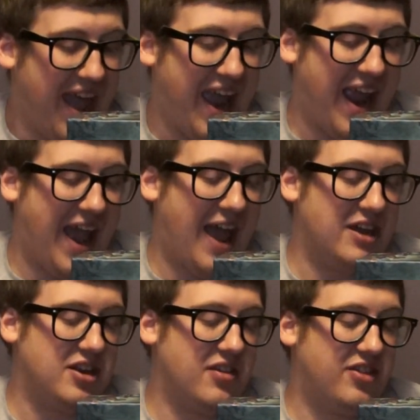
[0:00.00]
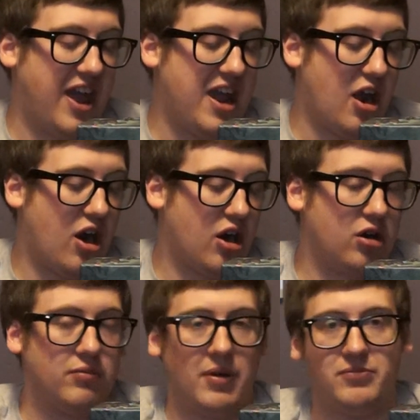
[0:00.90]
And they
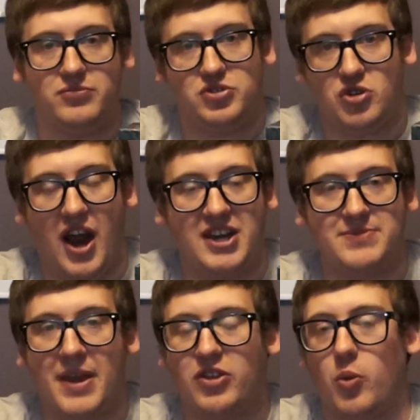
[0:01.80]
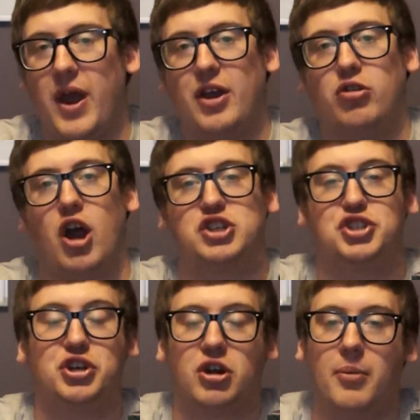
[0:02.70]
are trying to make their way
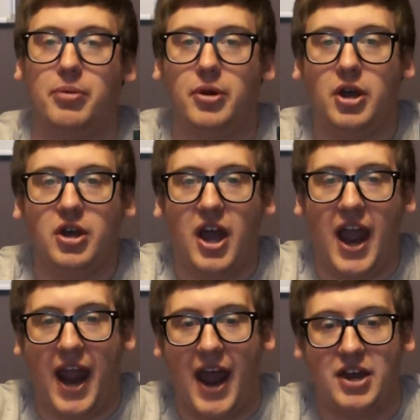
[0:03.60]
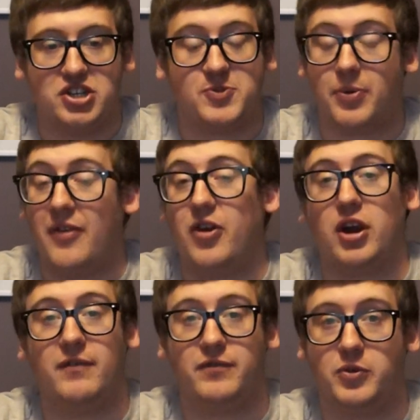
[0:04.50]
across Europe and spread
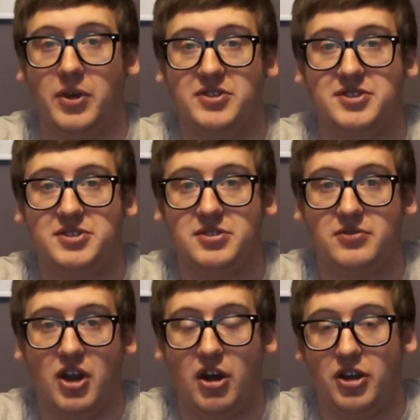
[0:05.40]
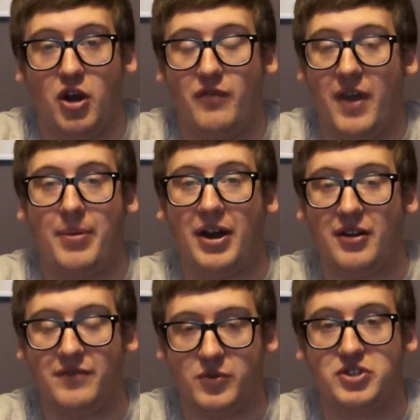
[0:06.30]
their influence, their you know vampire
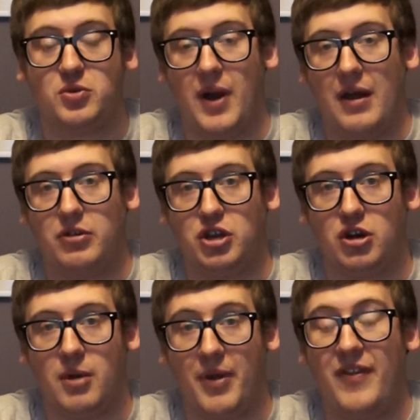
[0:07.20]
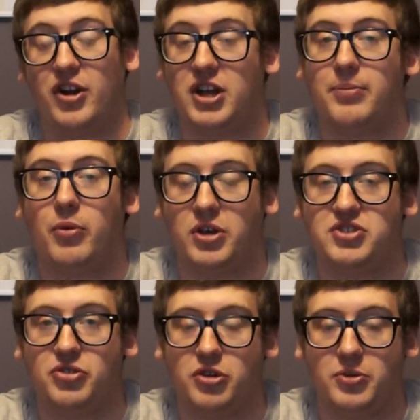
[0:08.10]
influence around Europe, and they're going to get
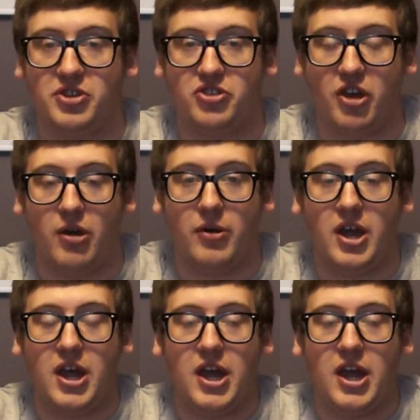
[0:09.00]
points for doing so.